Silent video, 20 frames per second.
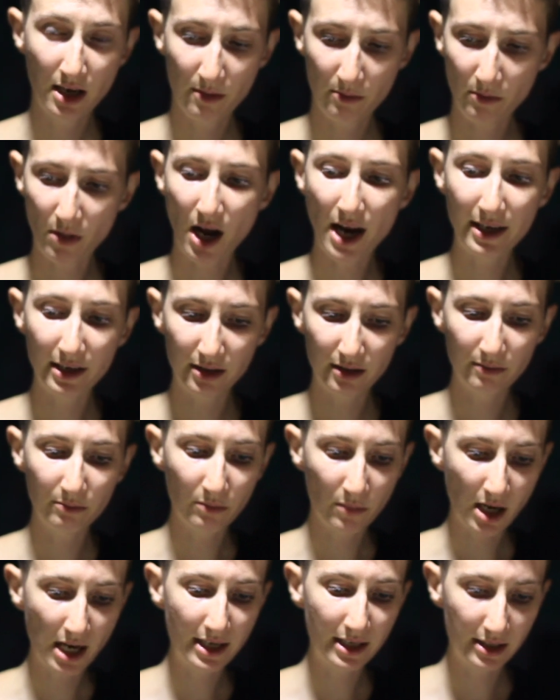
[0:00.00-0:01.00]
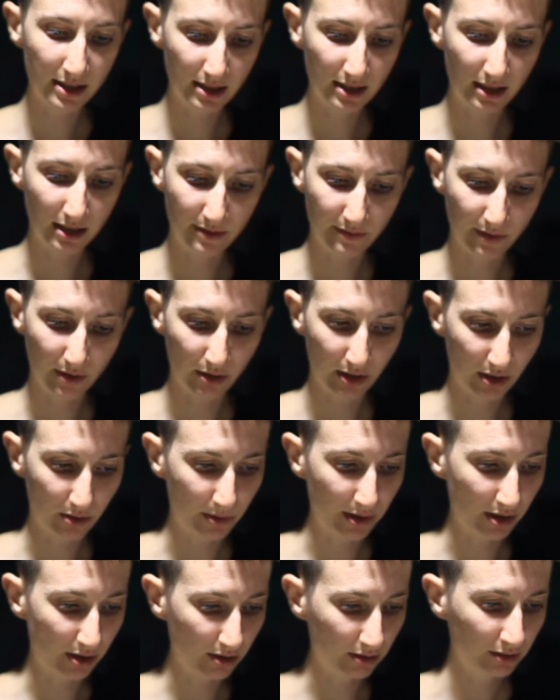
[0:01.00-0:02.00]
Mine is very
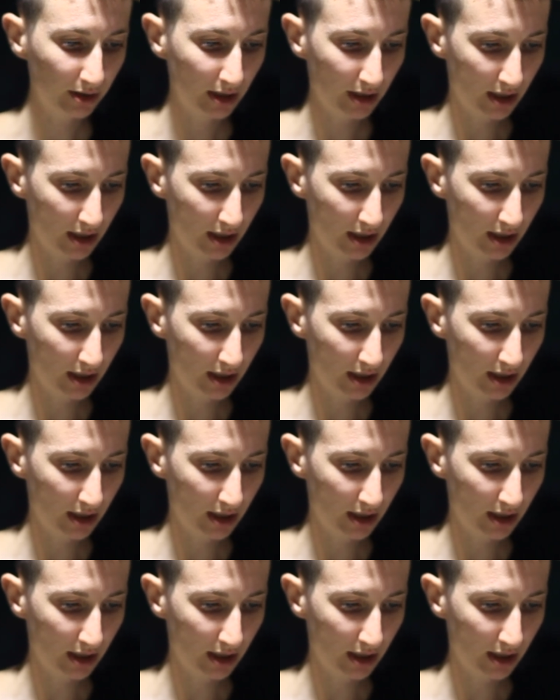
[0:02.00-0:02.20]
queer.